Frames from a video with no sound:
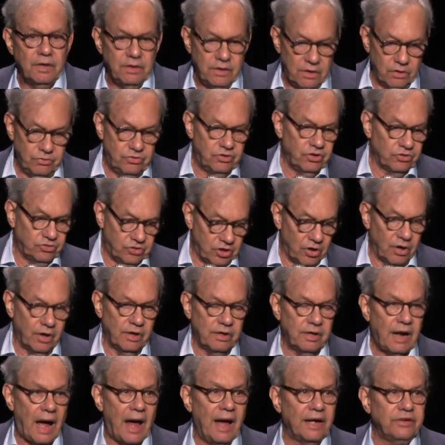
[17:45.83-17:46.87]
You just
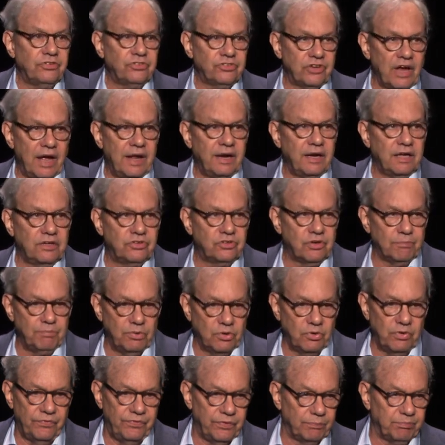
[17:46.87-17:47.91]
heard, I said it's a
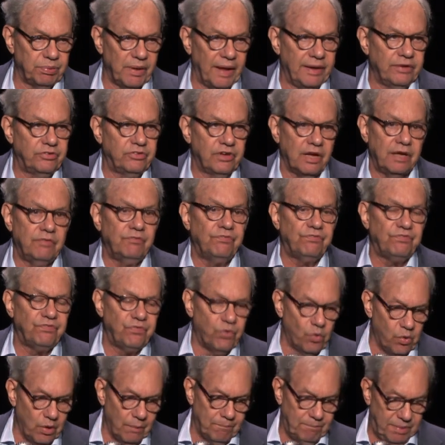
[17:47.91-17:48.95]
beautiful place, and
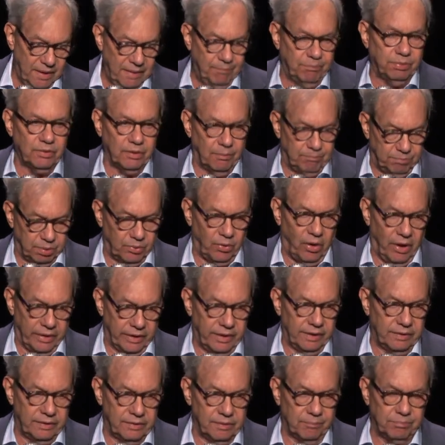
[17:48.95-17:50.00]
four people
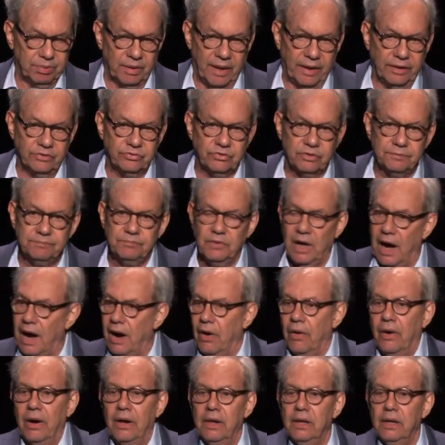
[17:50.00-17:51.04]
applauded the place.